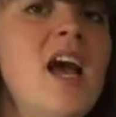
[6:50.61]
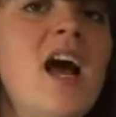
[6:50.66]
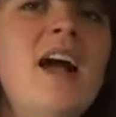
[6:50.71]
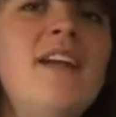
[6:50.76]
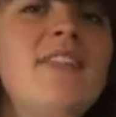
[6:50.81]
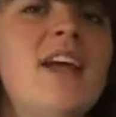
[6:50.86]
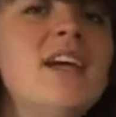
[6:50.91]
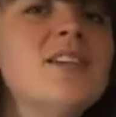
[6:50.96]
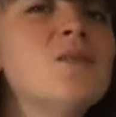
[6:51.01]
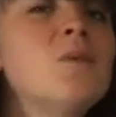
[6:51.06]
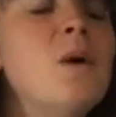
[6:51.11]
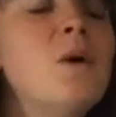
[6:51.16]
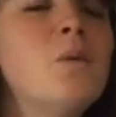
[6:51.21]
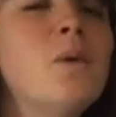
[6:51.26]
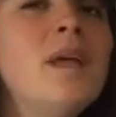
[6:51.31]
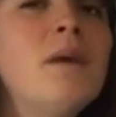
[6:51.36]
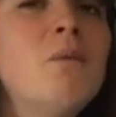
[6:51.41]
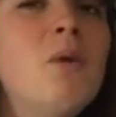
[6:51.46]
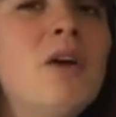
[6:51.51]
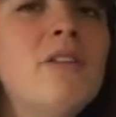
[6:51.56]
And that's what
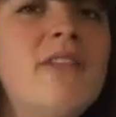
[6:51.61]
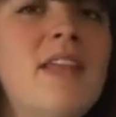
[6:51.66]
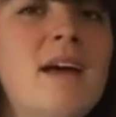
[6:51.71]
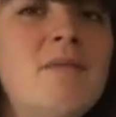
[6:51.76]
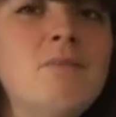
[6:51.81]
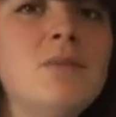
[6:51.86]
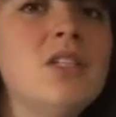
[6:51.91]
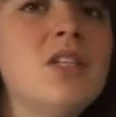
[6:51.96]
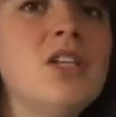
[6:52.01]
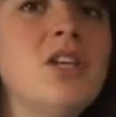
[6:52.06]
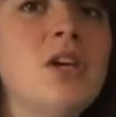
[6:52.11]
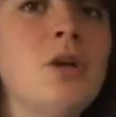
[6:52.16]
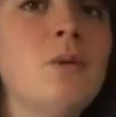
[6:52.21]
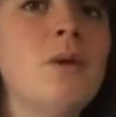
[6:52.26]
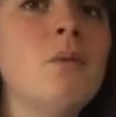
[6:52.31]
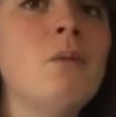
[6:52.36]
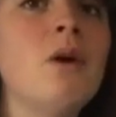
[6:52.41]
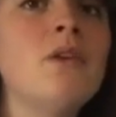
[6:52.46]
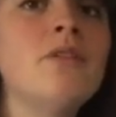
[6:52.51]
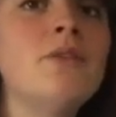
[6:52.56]
we want them to do.
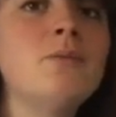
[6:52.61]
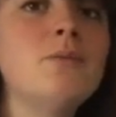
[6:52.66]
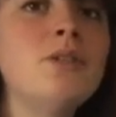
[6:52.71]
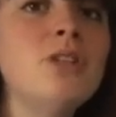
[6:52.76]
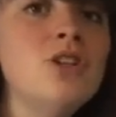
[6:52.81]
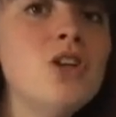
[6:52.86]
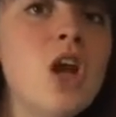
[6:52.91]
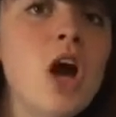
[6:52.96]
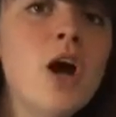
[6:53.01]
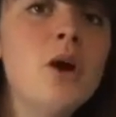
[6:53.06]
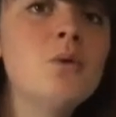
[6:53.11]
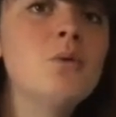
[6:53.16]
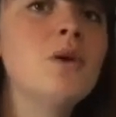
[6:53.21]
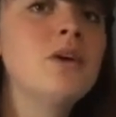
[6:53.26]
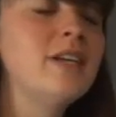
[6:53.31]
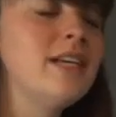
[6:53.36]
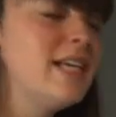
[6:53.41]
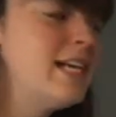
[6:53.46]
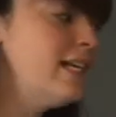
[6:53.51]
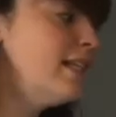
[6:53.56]
We want them to know
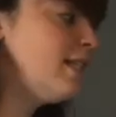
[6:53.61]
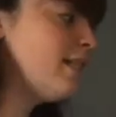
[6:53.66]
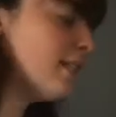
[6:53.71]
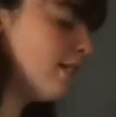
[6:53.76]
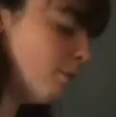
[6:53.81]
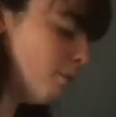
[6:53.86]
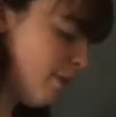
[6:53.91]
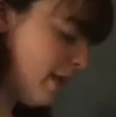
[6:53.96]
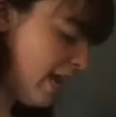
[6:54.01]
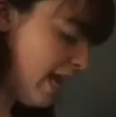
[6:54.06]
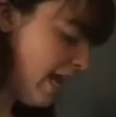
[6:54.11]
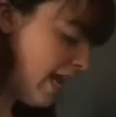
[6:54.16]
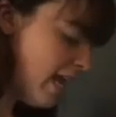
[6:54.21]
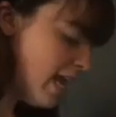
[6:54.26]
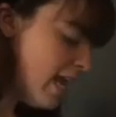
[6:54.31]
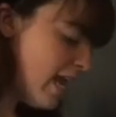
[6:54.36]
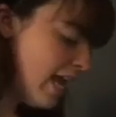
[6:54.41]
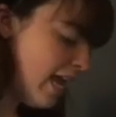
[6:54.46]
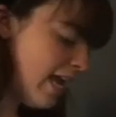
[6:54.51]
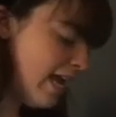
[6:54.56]
what needs to be
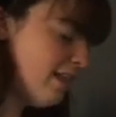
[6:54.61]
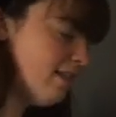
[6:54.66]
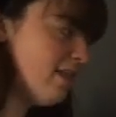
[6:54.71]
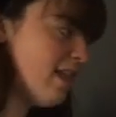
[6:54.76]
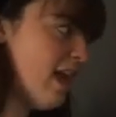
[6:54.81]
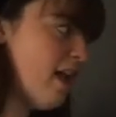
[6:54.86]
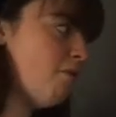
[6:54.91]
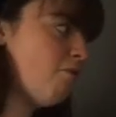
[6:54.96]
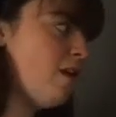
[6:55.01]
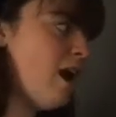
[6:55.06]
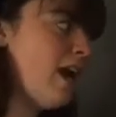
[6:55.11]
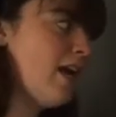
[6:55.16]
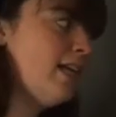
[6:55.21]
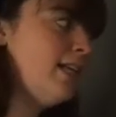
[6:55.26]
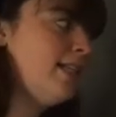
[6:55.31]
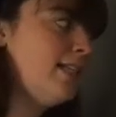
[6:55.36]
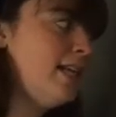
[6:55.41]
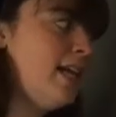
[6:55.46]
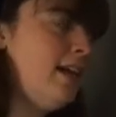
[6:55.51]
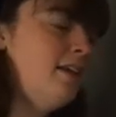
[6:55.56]
in their writing.
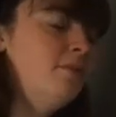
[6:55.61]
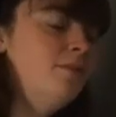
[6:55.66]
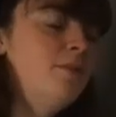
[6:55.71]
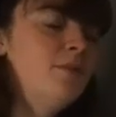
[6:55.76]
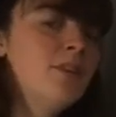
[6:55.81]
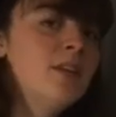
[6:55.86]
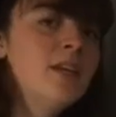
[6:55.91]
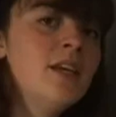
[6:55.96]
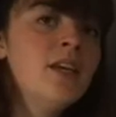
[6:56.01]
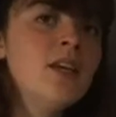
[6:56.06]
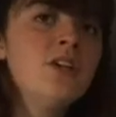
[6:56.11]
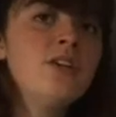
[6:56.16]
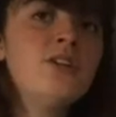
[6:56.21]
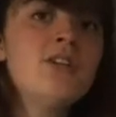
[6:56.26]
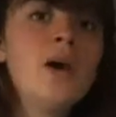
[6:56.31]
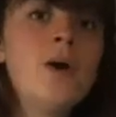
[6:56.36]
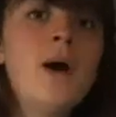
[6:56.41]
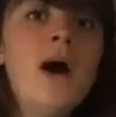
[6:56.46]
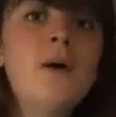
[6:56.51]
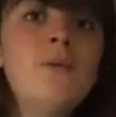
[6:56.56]

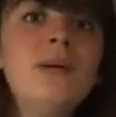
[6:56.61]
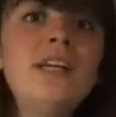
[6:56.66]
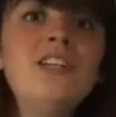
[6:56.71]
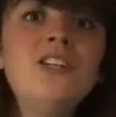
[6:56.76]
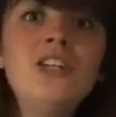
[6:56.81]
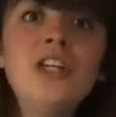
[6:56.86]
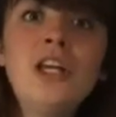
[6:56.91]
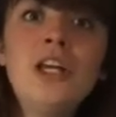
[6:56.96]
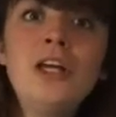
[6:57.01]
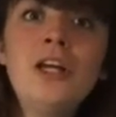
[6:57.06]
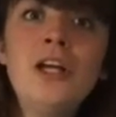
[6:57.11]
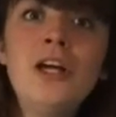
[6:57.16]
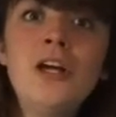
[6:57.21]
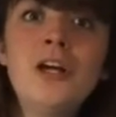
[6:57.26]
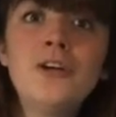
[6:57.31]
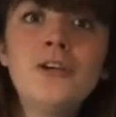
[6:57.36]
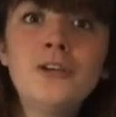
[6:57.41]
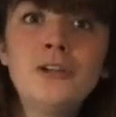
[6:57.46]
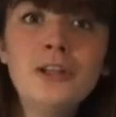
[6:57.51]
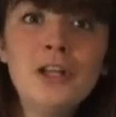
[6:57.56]
So I wish you
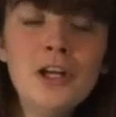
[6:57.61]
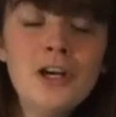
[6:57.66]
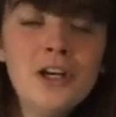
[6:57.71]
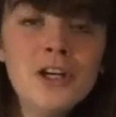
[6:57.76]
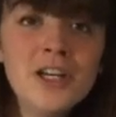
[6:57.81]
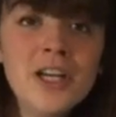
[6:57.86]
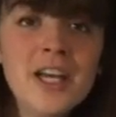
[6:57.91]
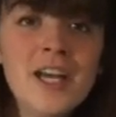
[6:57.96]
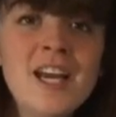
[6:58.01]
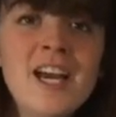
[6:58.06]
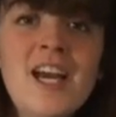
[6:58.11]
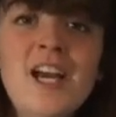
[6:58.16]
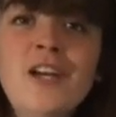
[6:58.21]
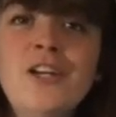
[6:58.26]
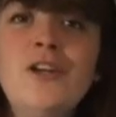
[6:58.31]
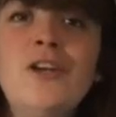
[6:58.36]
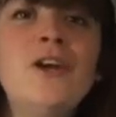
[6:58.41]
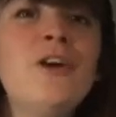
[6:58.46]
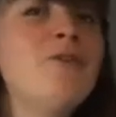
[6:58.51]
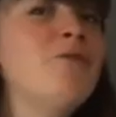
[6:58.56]
good luck.
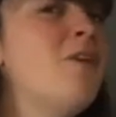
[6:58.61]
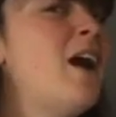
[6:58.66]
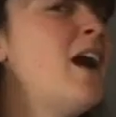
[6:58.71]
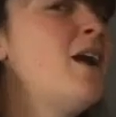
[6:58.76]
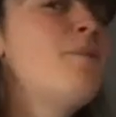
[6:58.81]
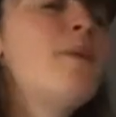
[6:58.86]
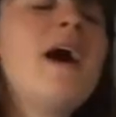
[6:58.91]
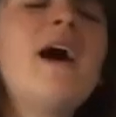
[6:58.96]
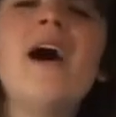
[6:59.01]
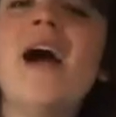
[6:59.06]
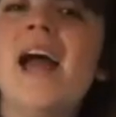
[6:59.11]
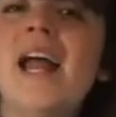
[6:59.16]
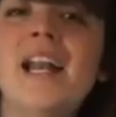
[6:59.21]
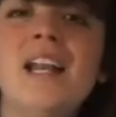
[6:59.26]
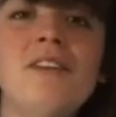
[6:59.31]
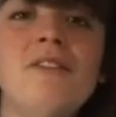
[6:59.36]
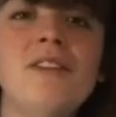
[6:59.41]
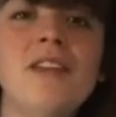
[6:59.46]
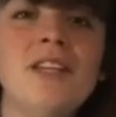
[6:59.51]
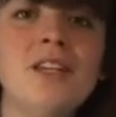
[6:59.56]
You can write about
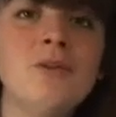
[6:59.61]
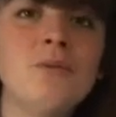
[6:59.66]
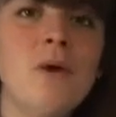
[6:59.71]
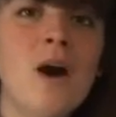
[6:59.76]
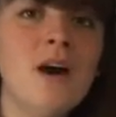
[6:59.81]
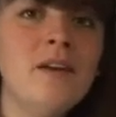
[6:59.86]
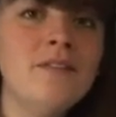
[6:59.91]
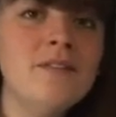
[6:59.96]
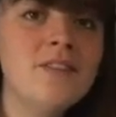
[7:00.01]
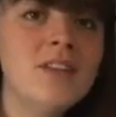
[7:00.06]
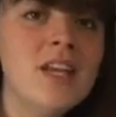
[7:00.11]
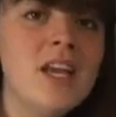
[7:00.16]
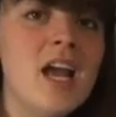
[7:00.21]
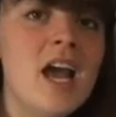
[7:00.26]
anything you want.